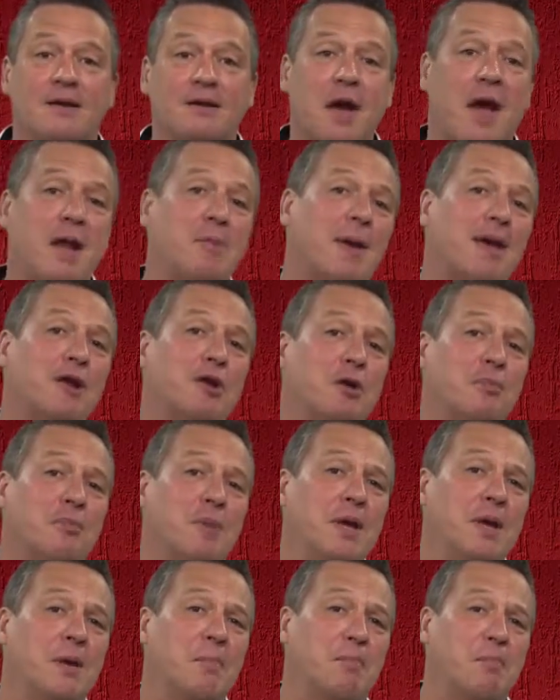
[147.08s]
Now, it may not
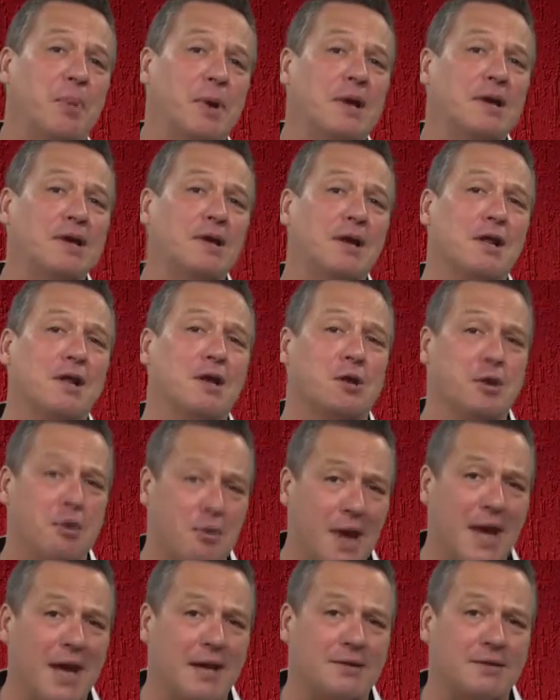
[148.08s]
be politically
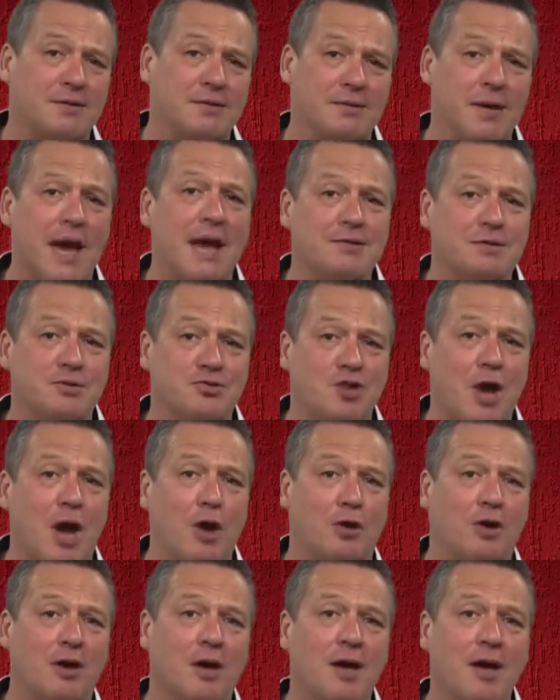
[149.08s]
correct as a
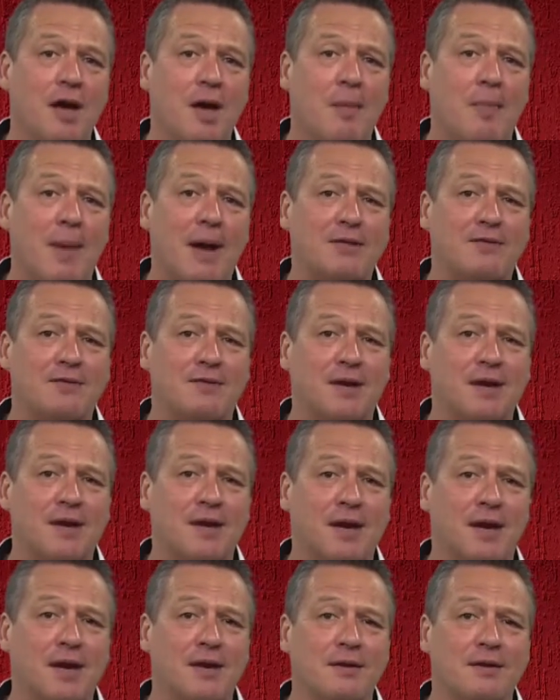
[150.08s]
joke, but then
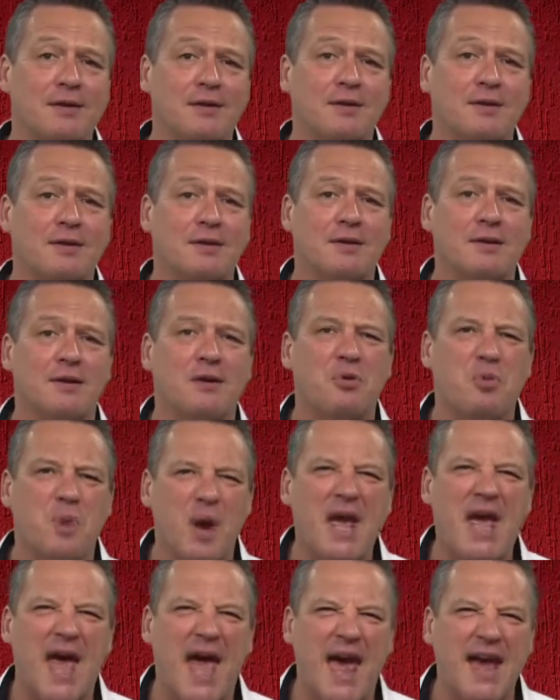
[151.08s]
again,
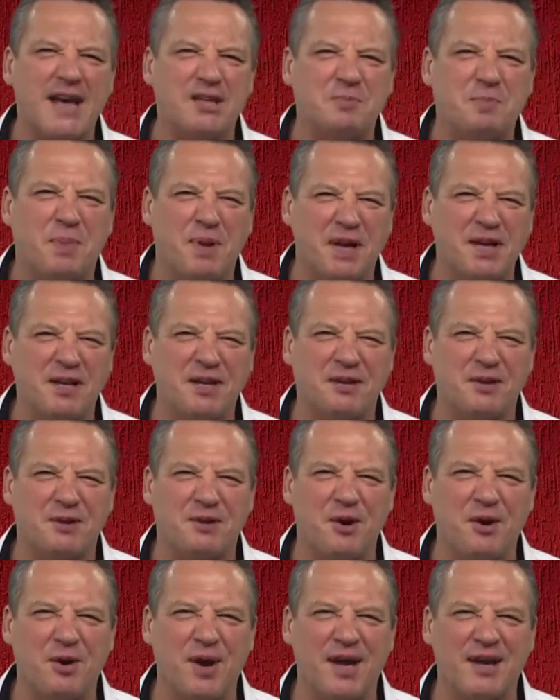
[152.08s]
where has political
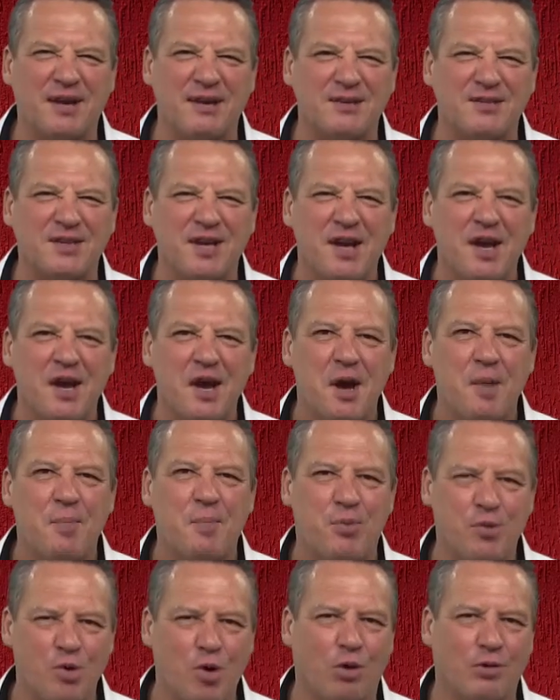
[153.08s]
correctness
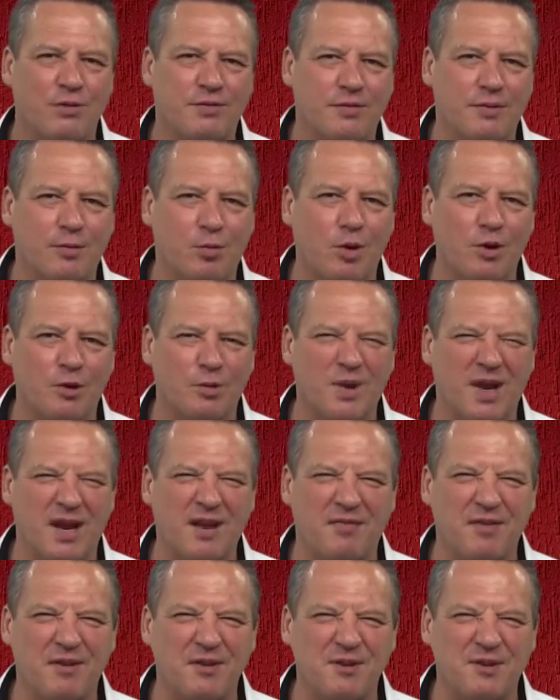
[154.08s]
brought the world we
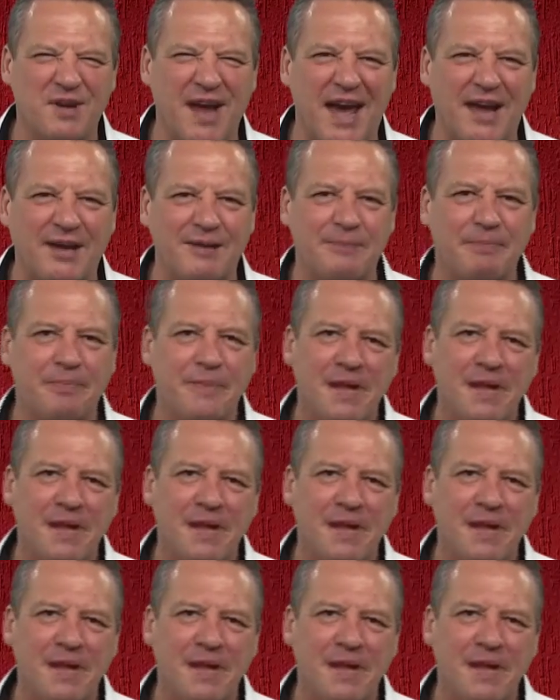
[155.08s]
live in today?